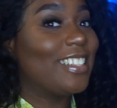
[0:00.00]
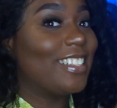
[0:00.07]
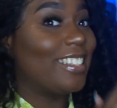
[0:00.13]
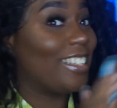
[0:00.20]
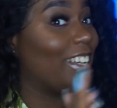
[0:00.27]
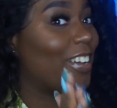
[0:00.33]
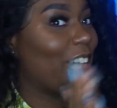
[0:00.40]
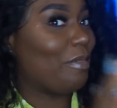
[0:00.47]

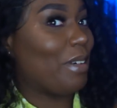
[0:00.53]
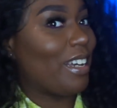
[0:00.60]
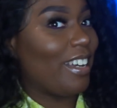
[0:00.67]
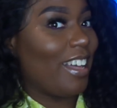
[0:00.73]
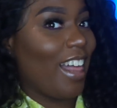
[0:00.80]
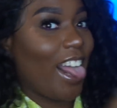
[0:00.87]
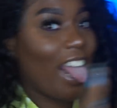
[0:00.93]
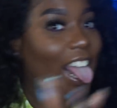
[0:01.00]

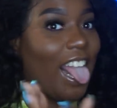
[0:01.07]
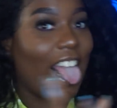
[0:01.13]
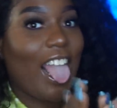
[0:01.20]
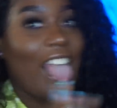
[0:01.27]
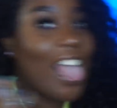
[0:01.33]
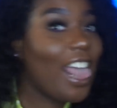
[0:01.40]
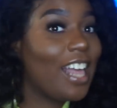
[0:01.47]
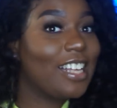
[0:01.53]
summer,
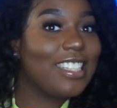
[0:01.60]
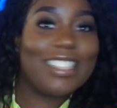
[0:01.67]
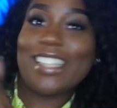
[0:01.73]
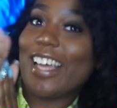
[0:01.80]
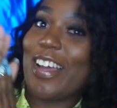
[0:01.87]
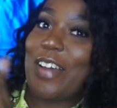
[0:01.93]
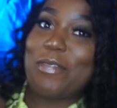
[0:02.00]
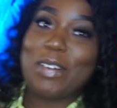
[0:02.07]

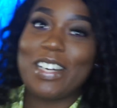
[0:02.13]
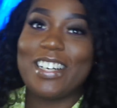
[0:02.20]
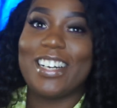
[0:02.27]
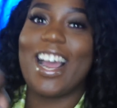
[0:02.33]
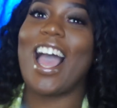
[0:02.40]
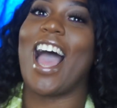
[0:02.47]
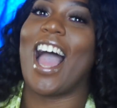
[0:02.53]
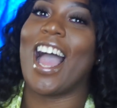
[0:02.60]
summer. A